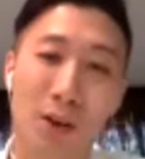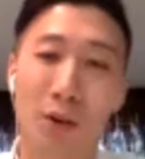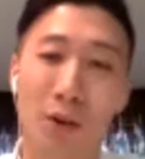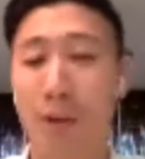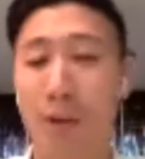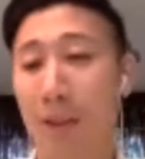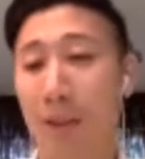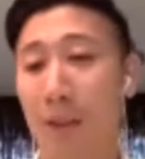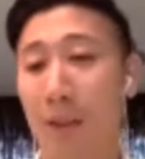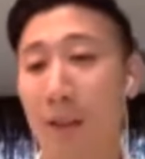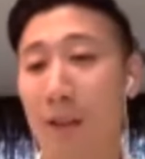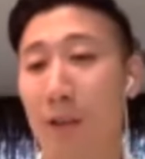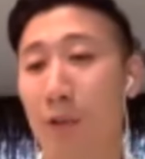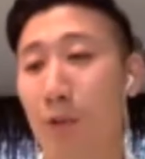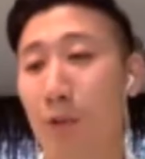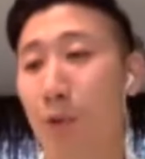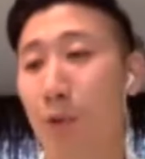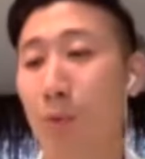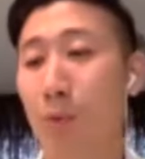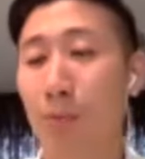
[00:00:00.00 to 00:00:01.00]
or you're renting
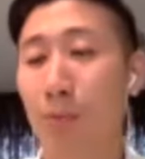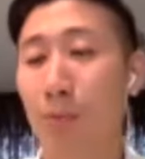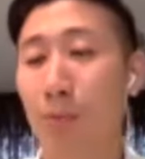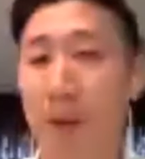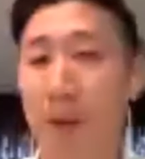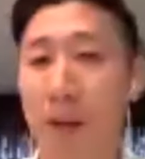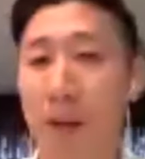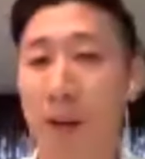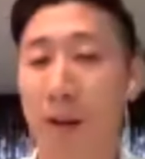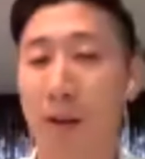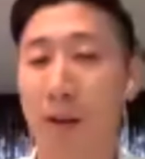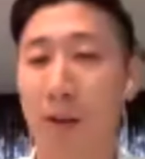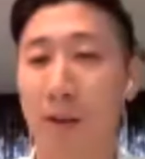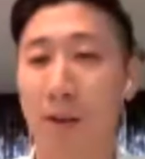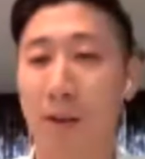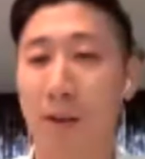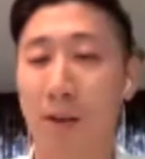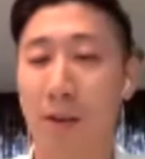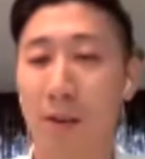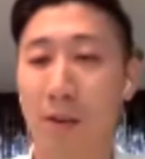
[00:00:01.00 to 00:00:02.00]
a room,
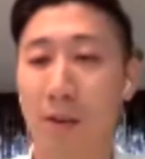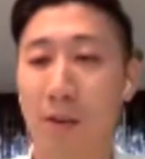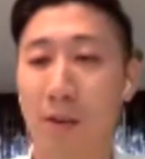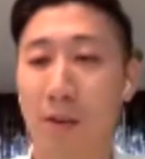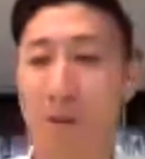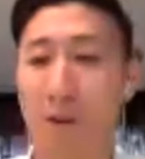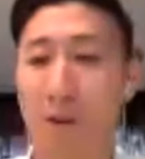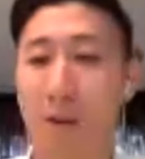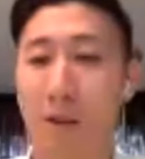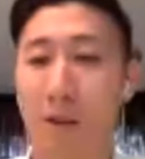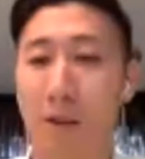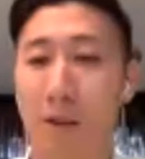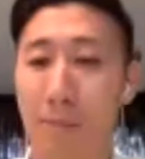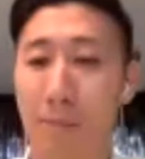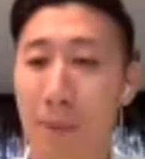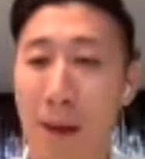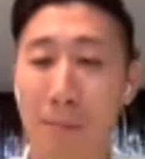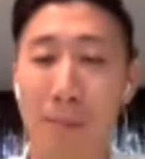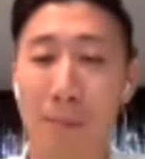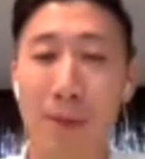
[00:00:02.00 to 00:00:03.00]
or
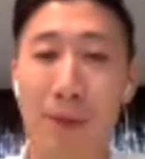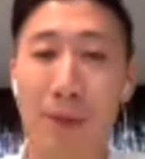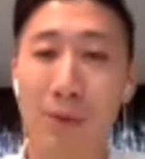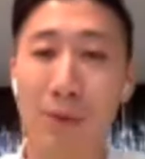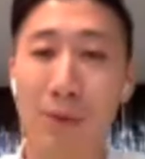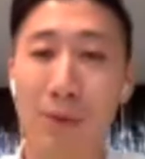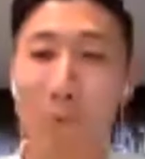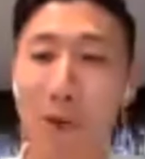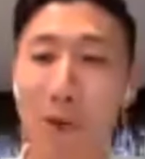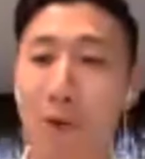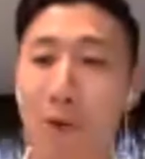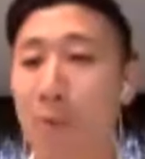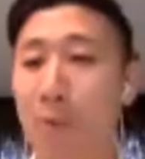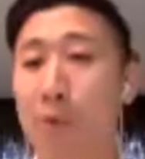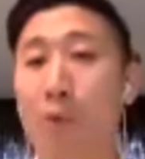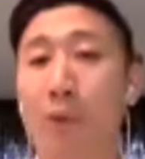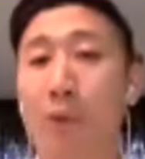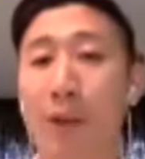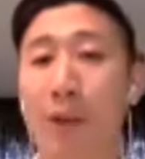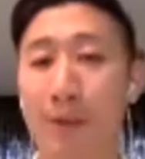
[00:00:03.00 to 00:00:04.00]
an apartment where
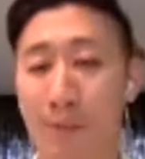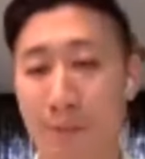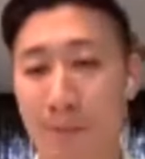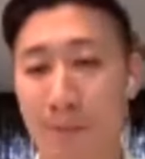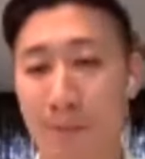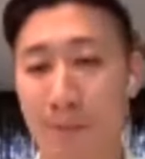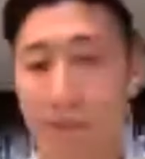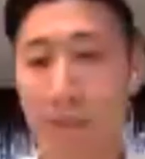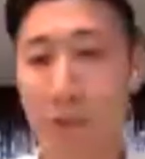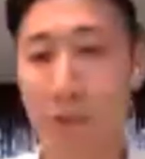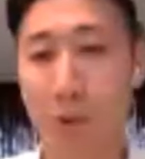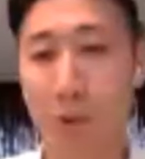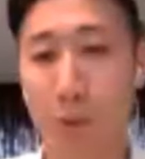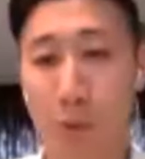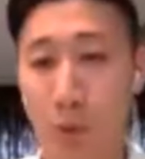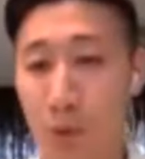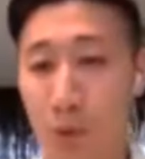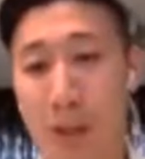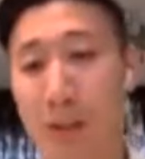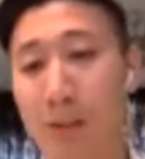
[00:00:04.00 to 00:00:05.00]
you're moving.
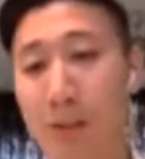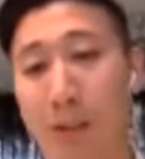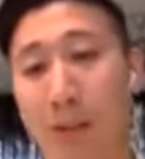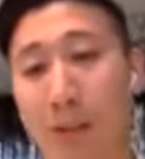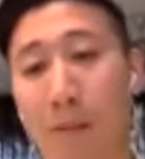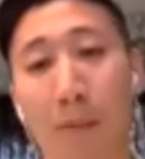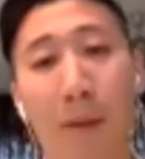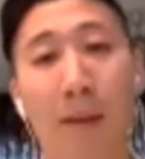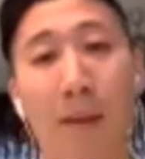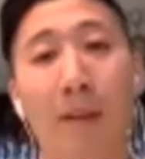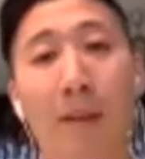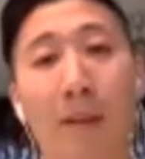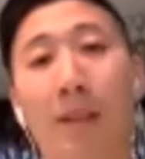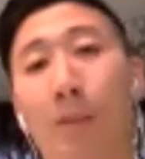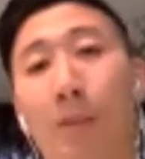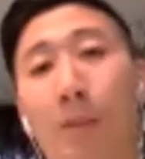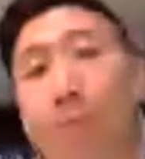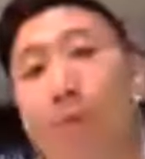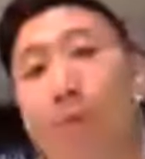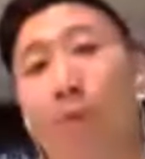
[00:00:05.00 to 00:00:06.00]
So that is a typical
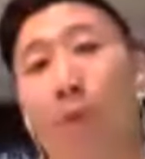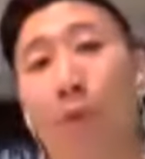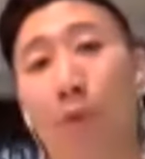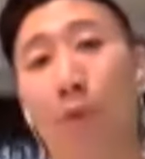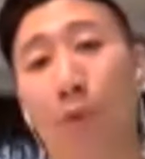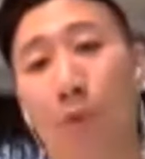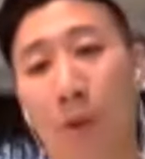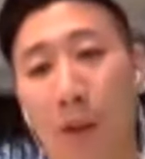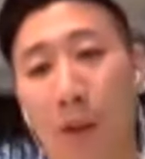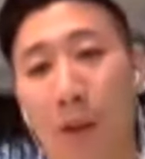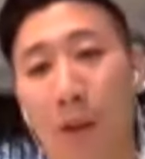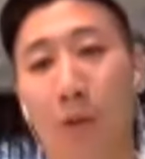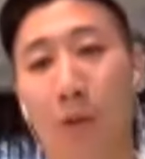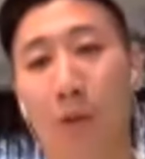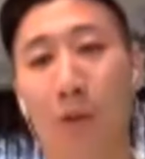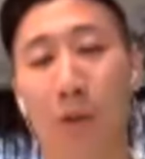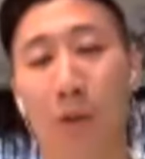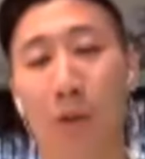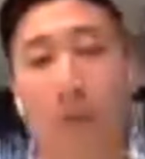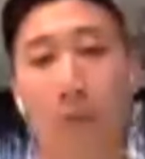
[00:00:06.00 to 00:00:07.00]
tips for you,
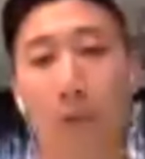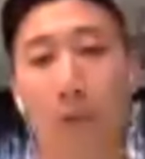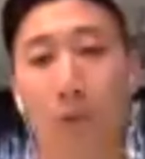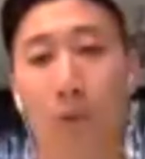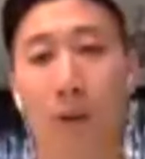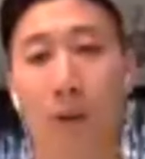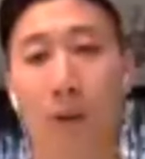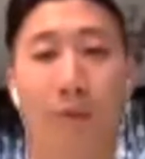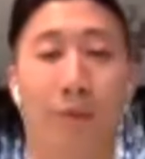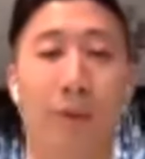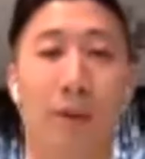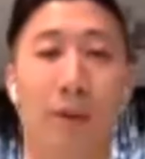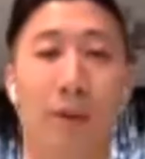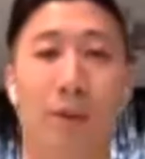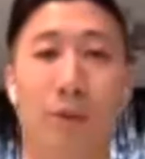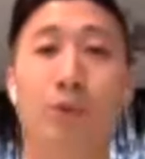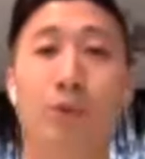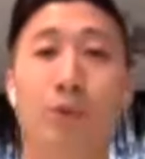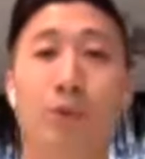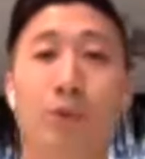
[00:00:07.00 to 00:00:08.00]
in order for you to
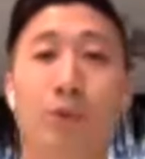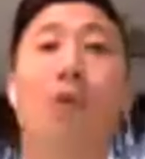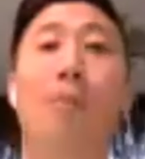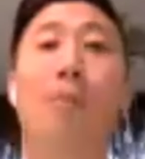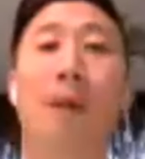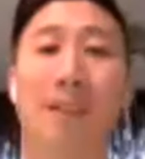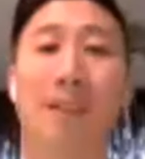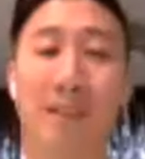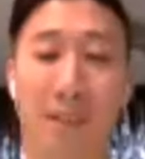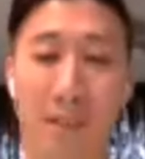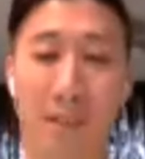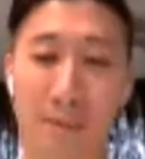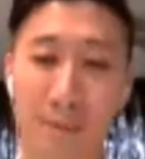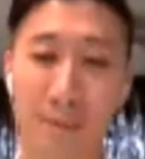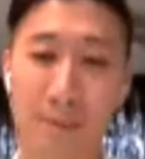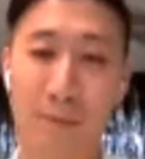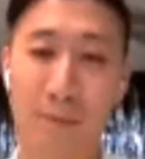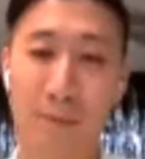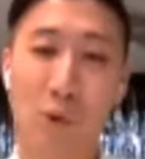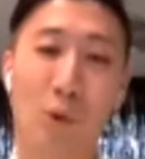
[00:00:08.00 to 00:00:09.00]
have to score better.
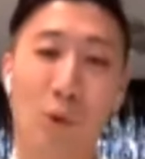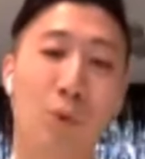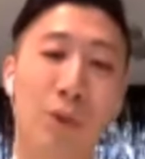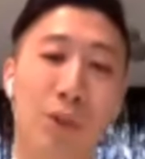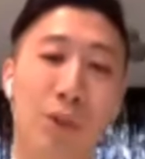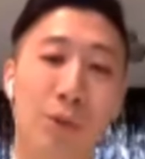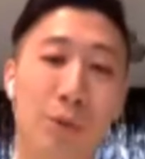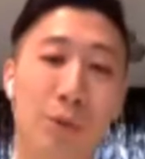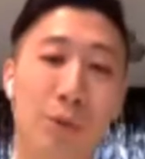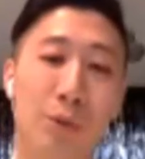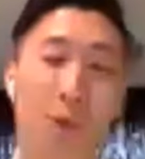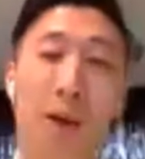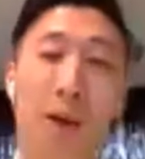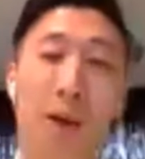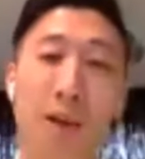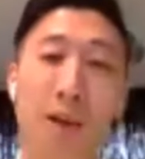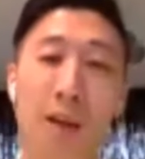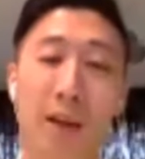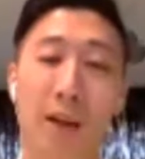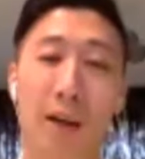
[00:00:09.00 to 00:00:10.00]
Not only to
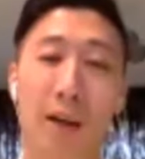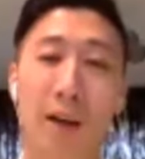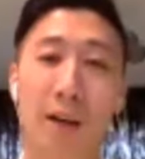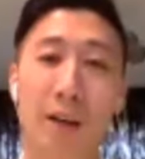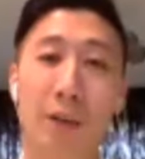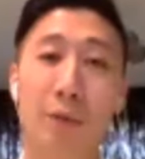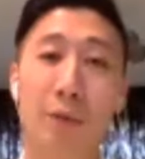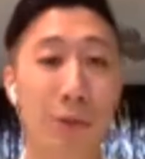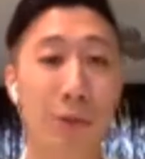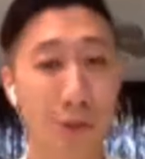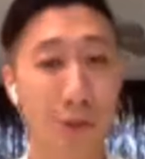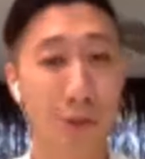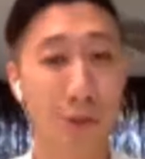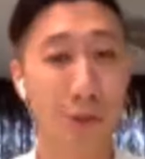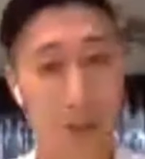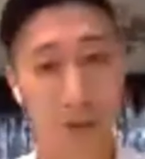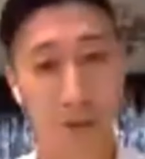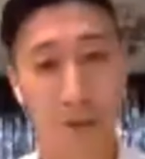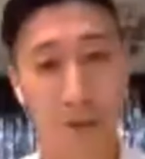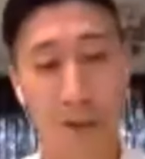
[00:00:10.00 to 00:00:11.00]
increase your
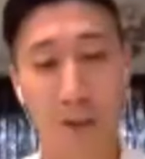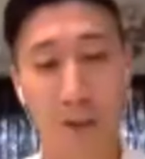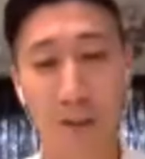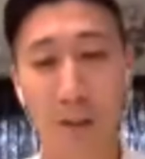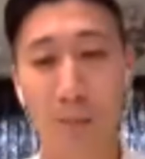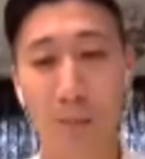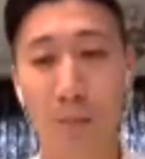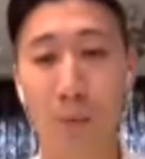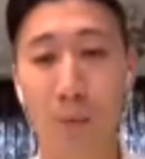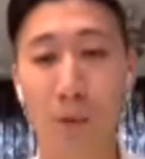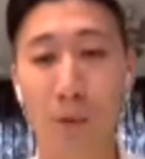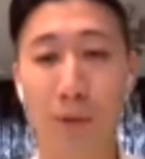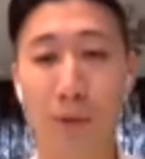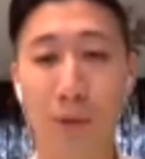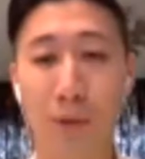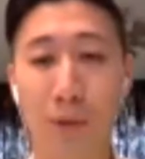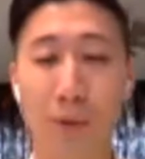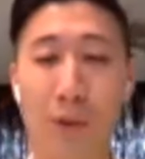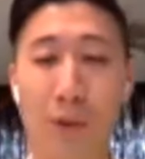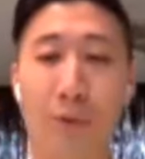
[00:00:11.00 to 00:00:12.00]
chance of getting the approval,
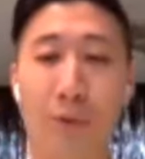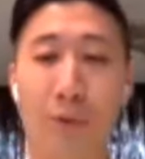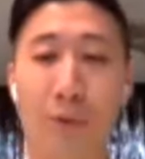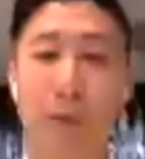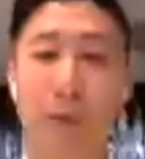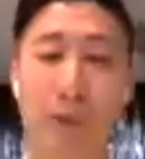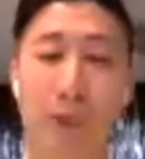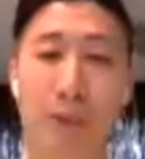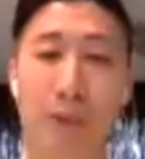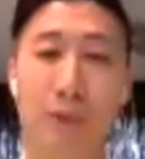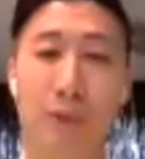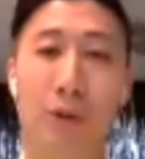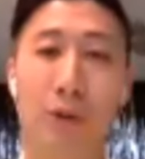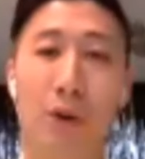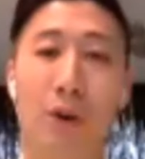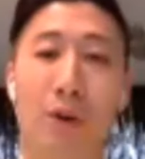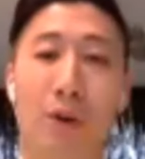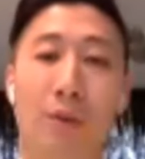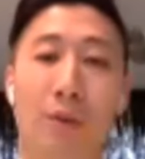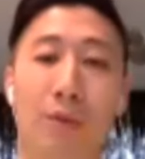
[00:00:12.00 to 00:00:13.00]
it's also increase your chance
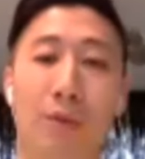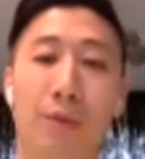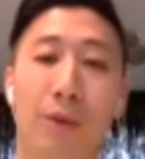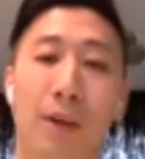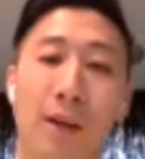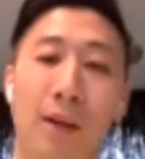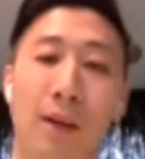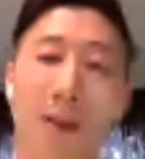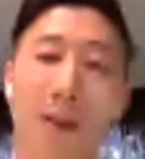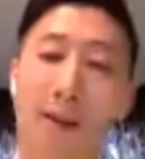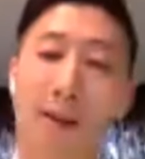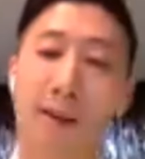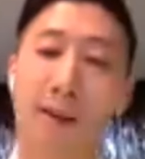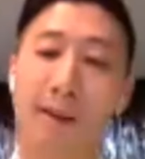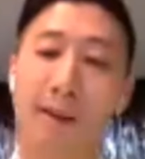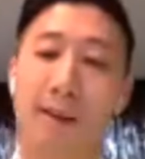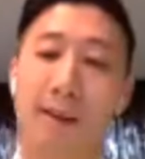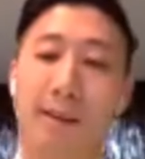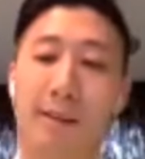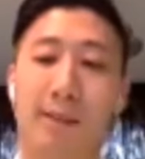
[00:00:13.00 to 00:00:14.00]
of
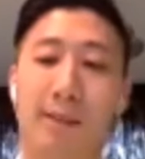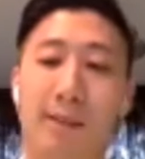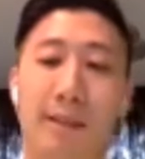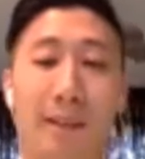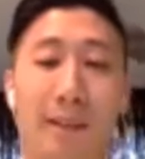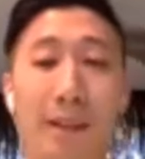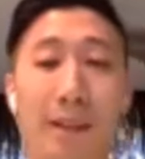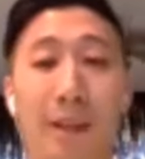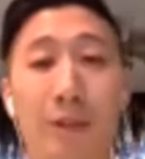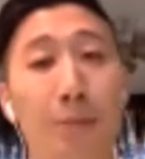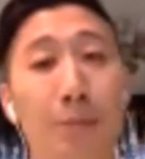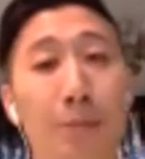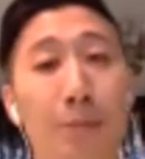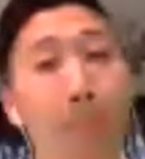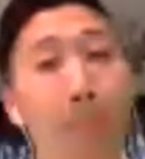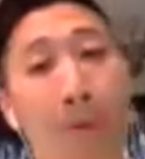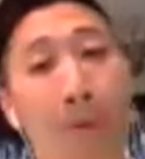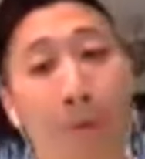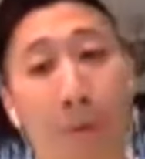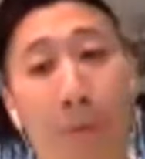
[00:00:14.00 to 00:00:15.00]
getting a
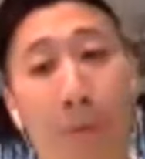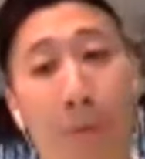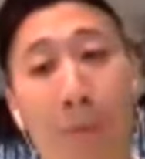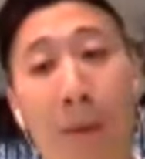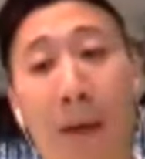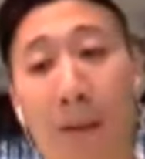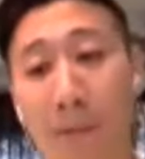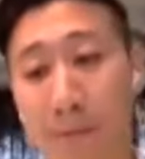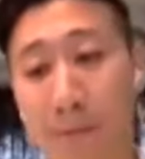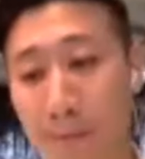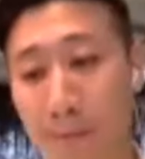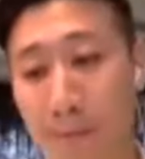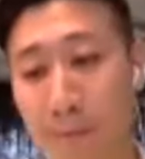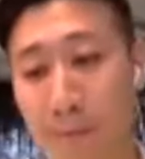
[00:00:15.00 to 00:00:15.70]
cheaper rate from the bank.